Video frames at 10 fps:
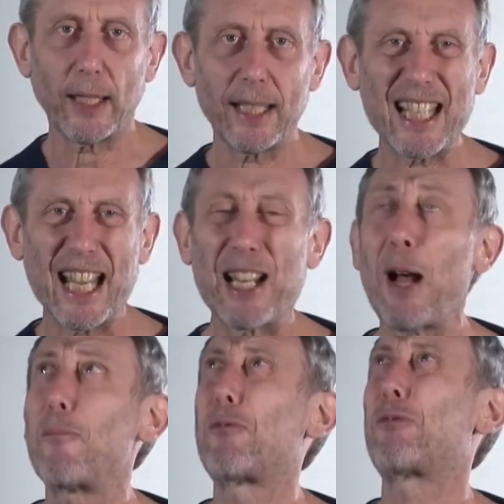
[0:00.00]
And he said,
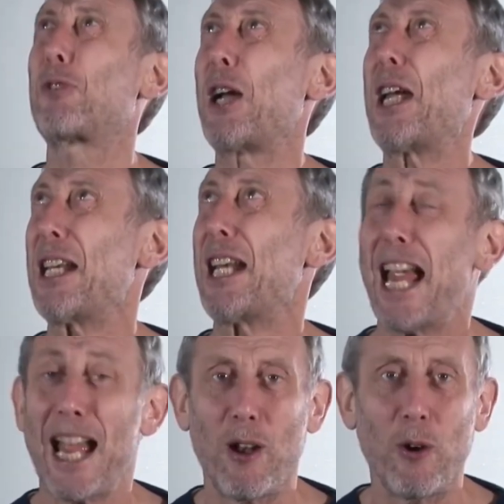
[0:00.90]
I'm free
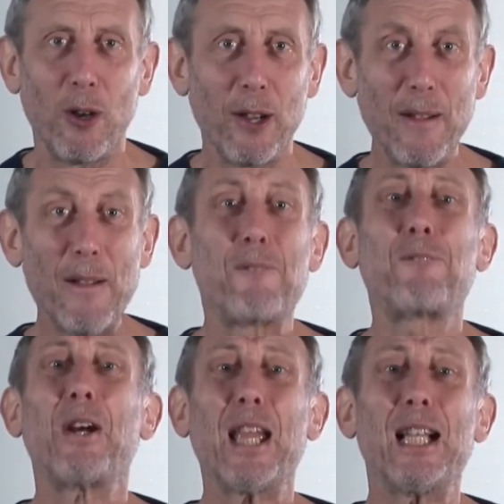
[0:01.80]
now.
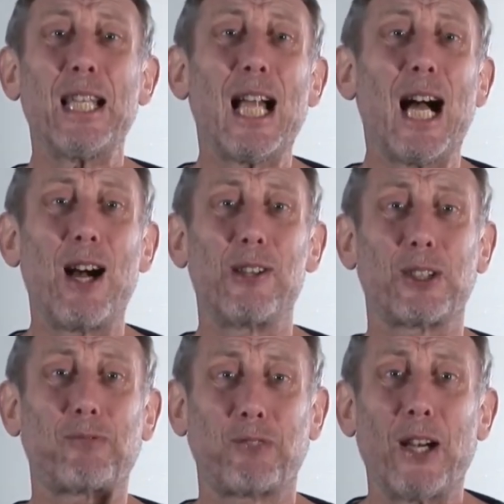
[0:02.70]
Free at
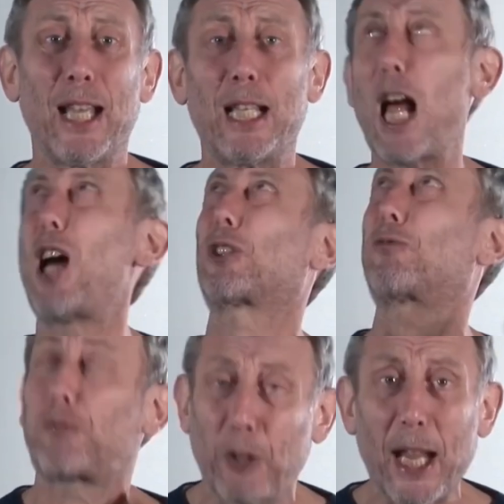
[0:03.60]
last. Free at last.
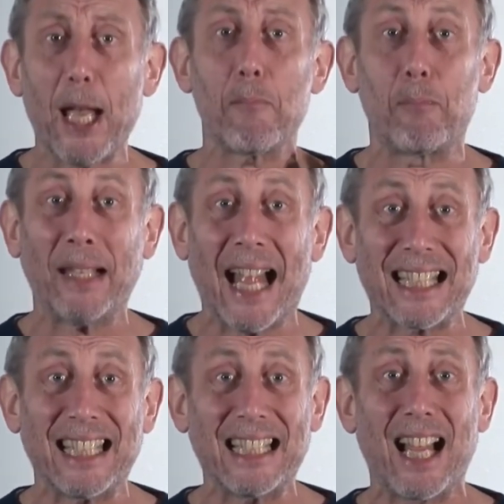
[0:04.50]
Free at
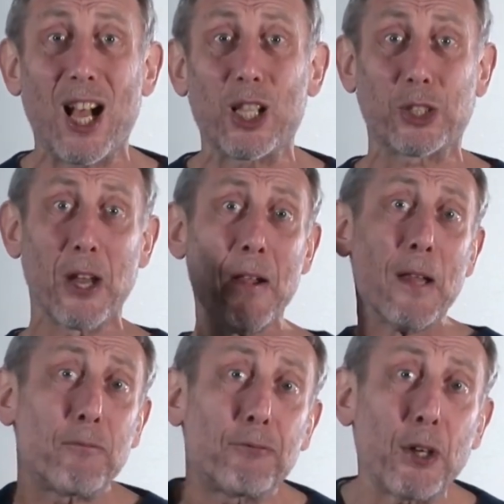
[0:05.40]
bloody last.
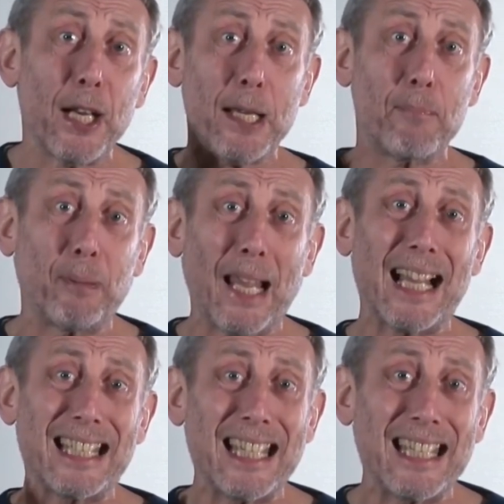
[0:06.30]
Free
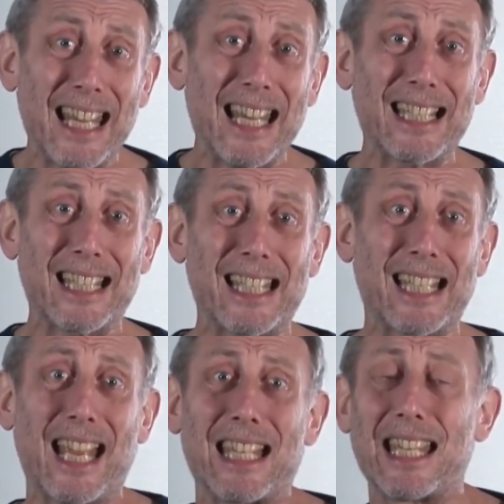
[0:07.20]
bloody years, he
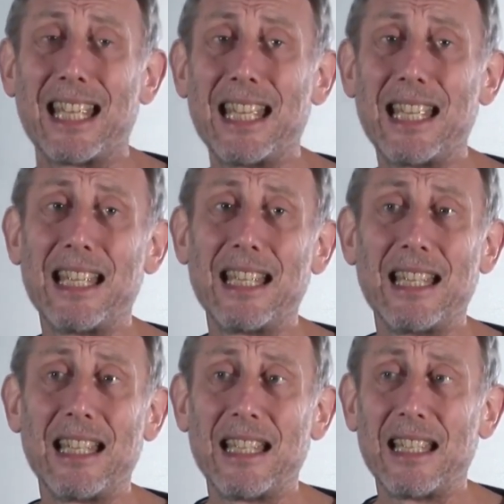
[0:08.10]
said.
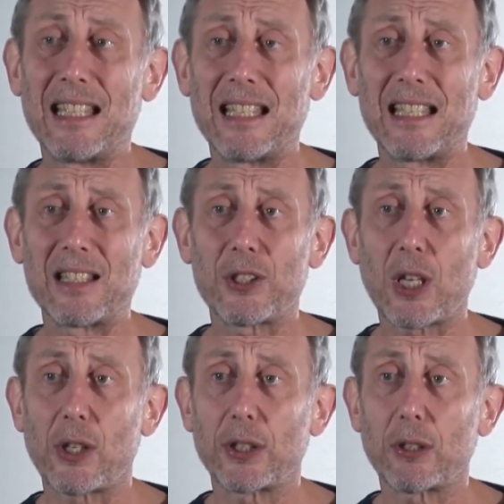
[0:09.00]
And
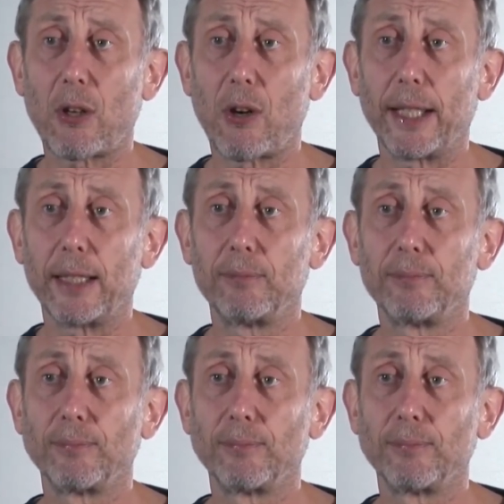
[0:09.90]
started crying.